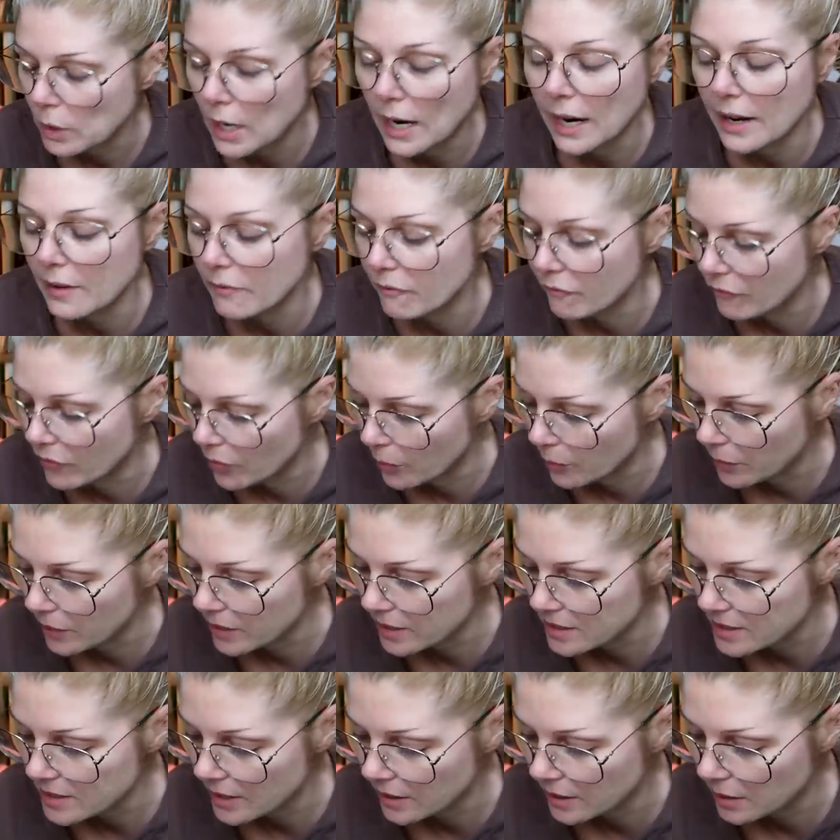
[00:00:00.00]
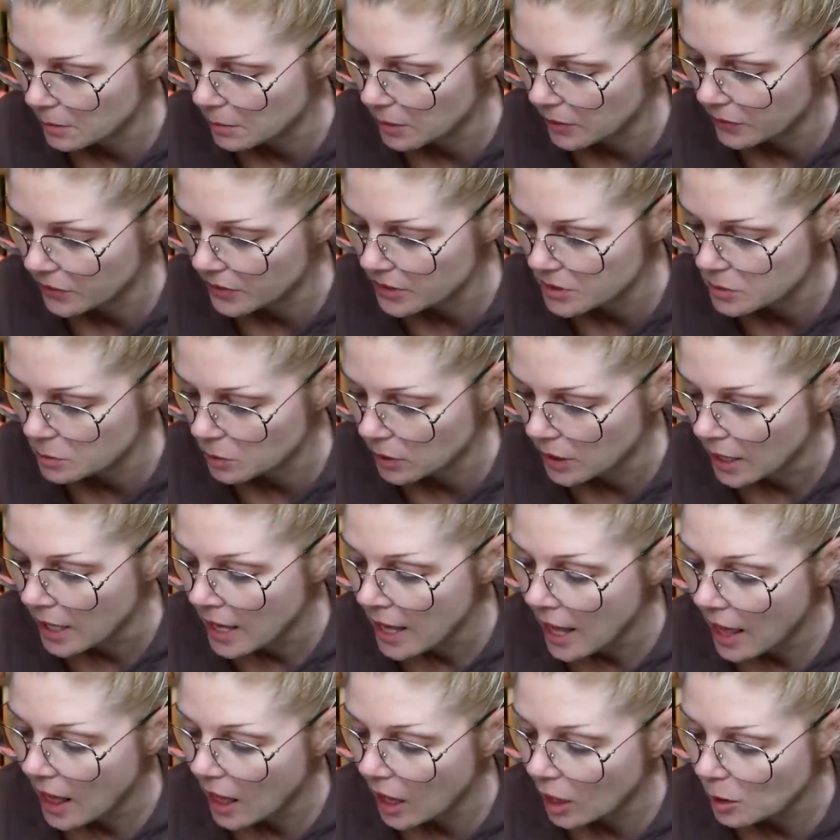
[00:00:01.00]
I'm very excited about this one.
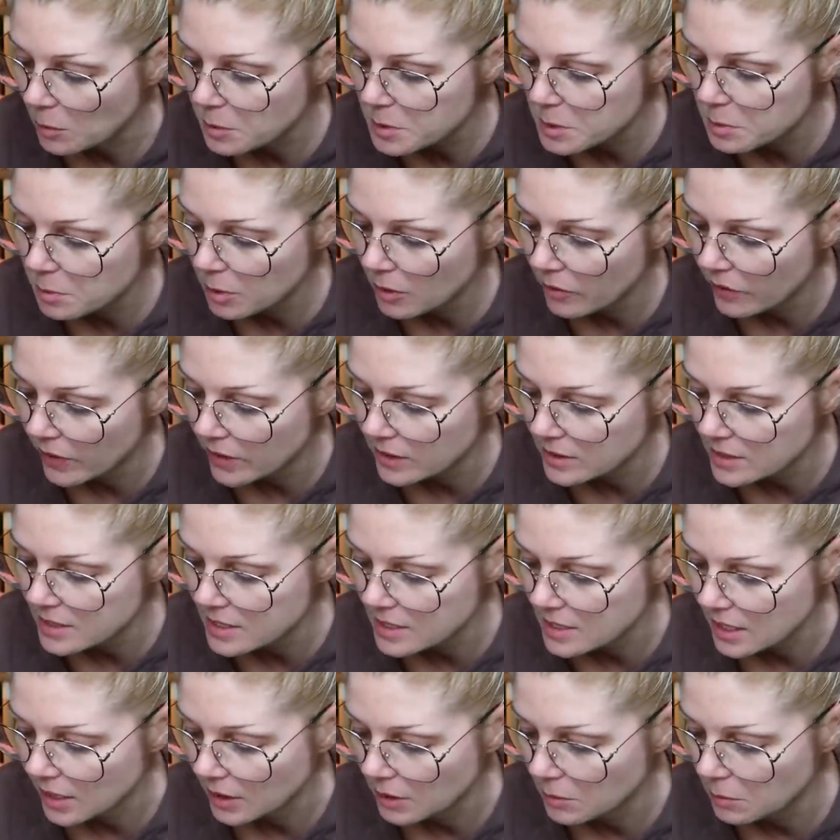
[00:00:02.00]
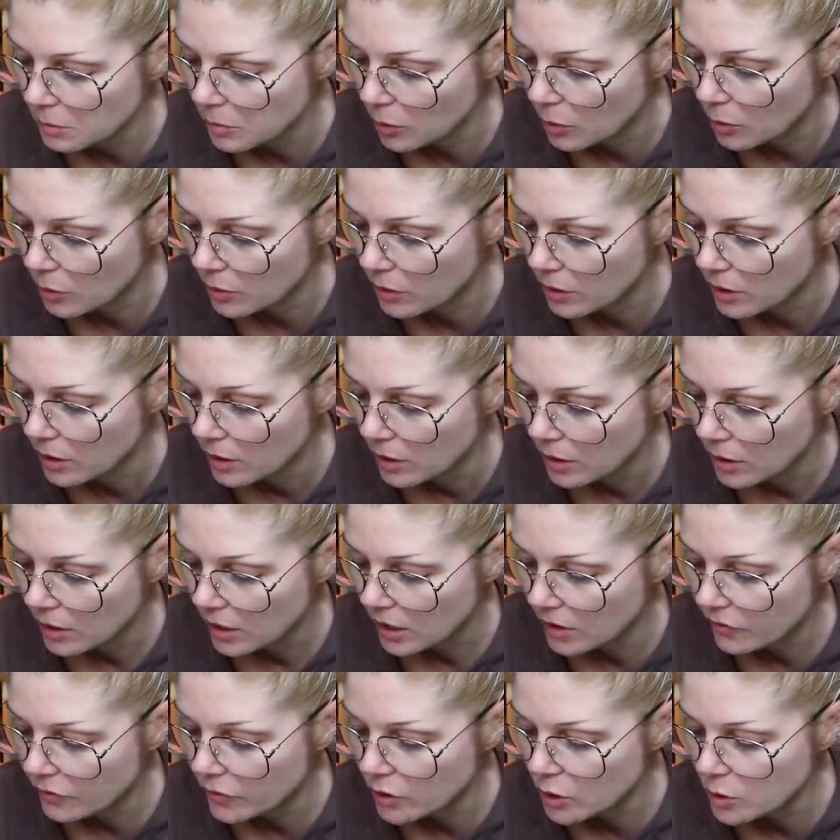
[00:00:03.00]
Helps prevent sunburn
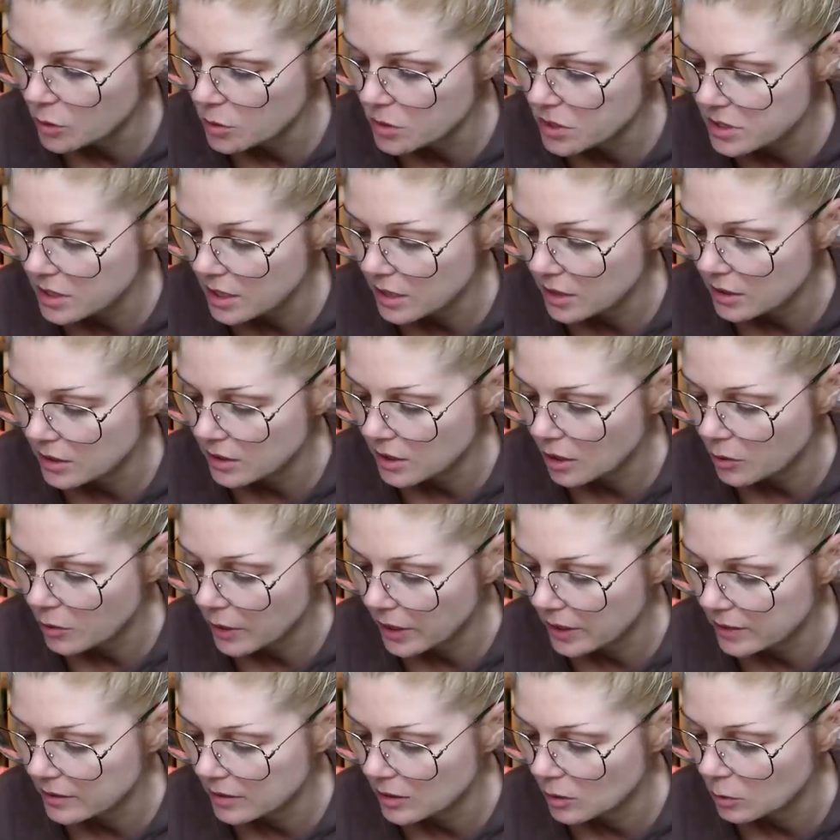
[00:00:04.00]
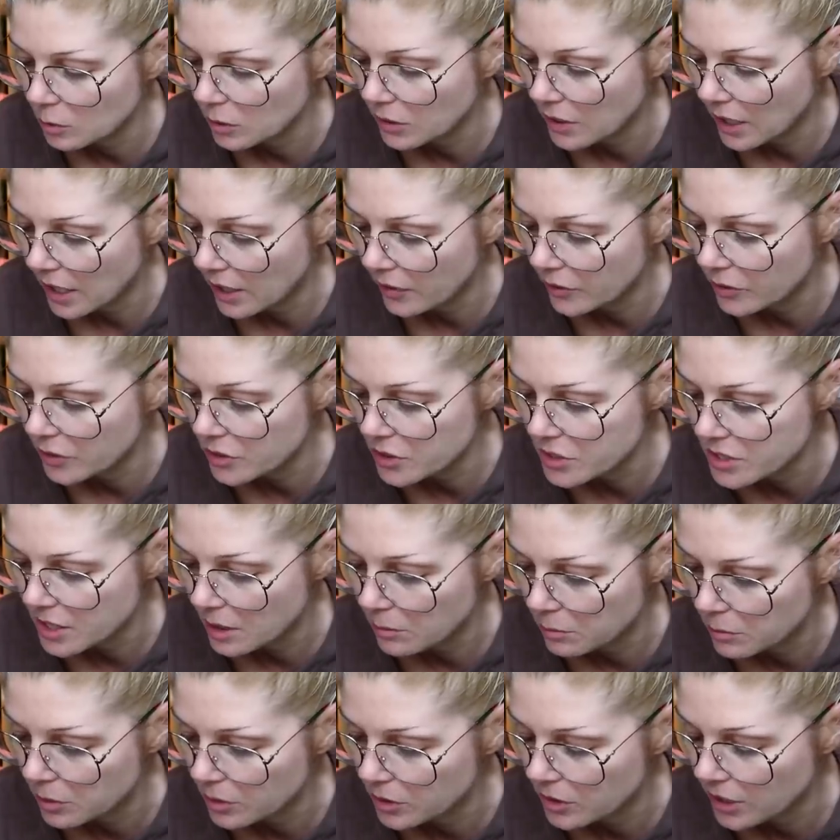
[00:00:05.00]
if used directed with other
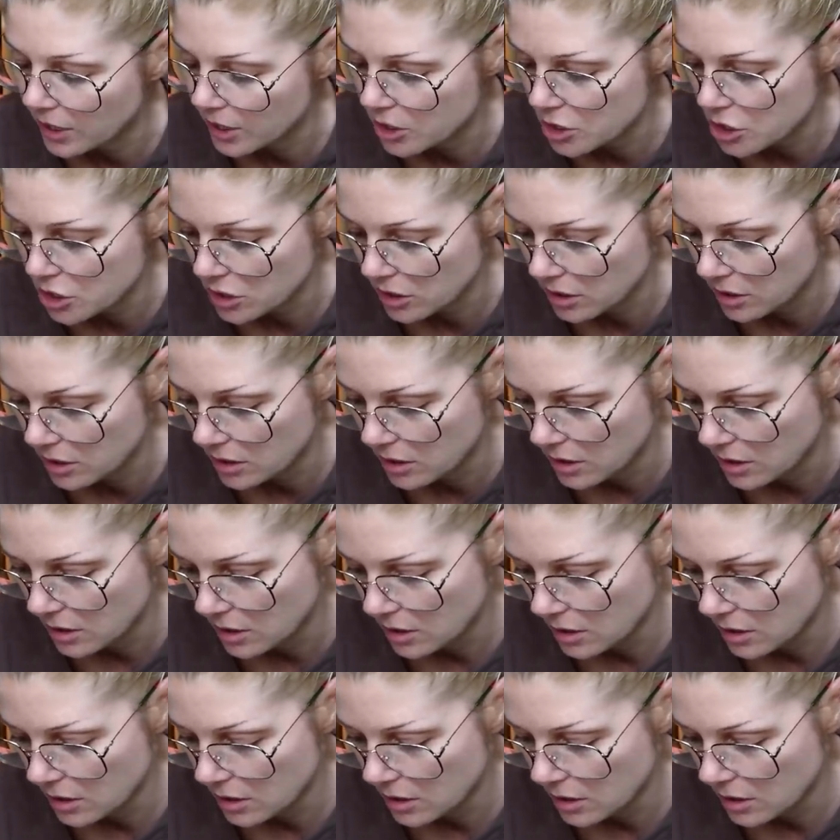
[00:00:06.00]
sun protection.